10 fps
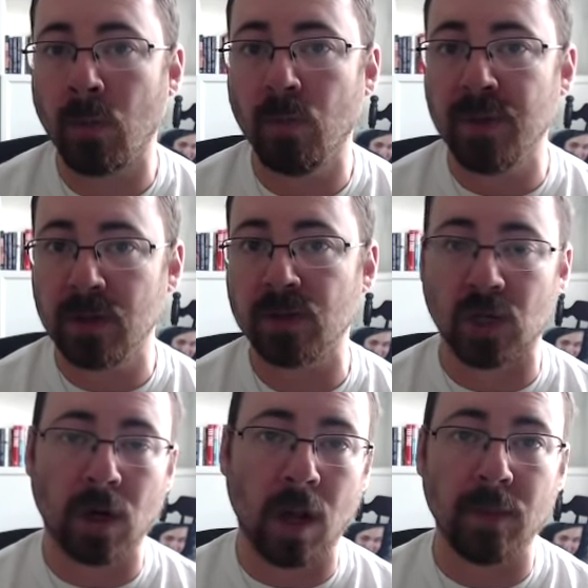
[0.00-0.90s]
bills are
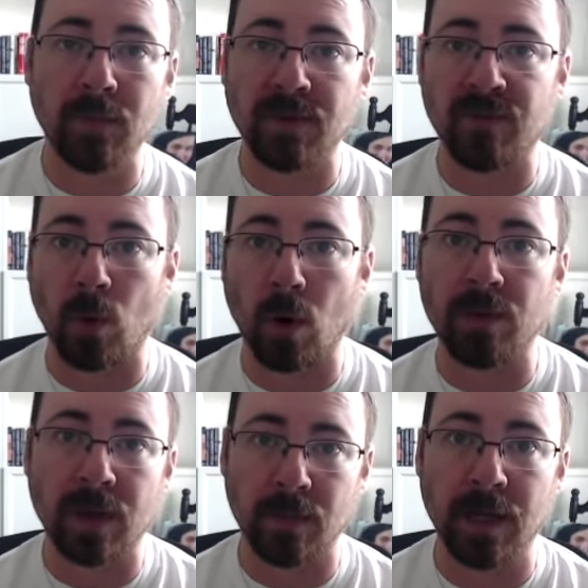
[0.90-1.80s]
coming before
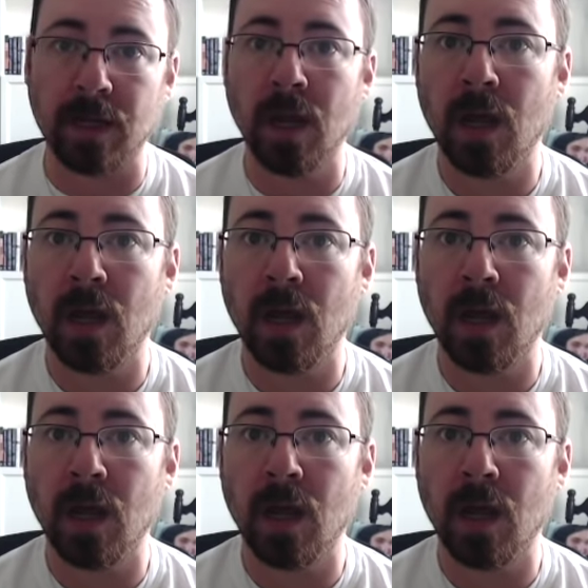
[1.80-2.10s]
the committee.